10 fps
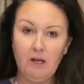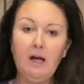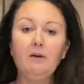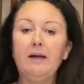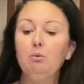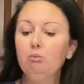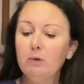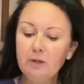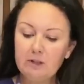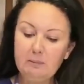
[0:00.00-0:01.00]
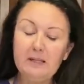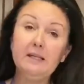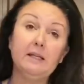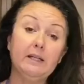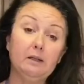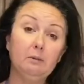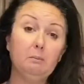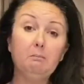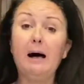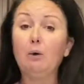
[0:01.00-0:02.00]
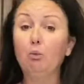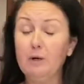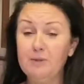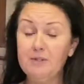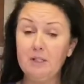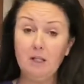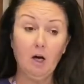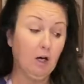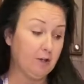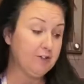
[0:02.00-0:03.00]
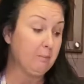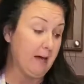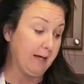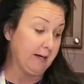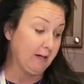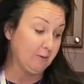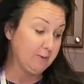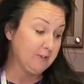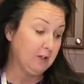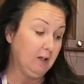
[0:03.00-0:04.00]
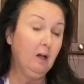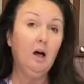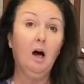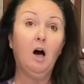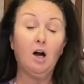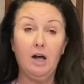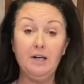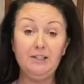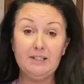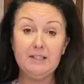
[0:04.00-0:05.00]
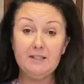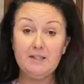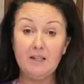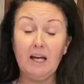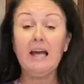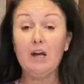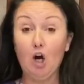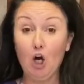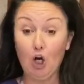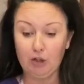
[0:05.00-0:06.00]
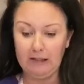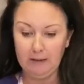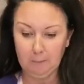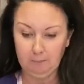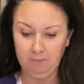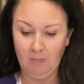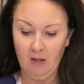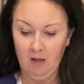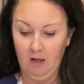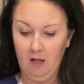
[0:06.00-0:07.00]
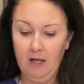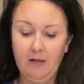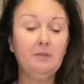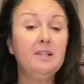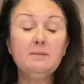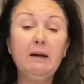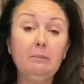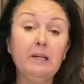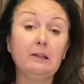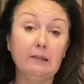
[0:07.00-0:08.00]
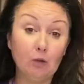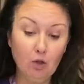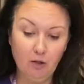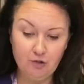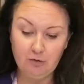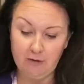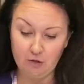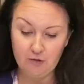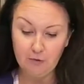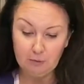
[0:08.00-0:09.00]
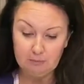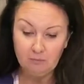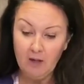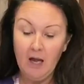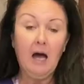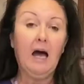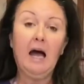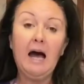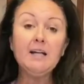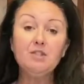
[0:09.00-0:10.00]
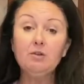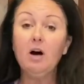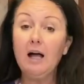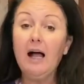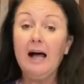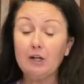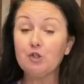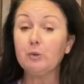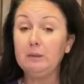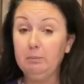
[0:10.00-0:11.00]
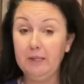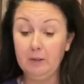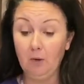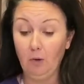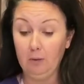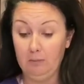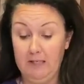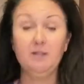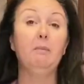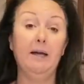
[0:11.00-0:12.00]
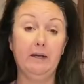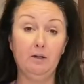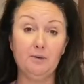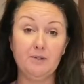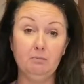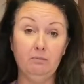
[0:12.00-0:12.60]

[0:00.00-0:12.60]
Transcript: Okay, we're going to begin by roasting our tomatoes, our onions, and our garlic. This may be a little controversial. I do not actually peel my tomatoes.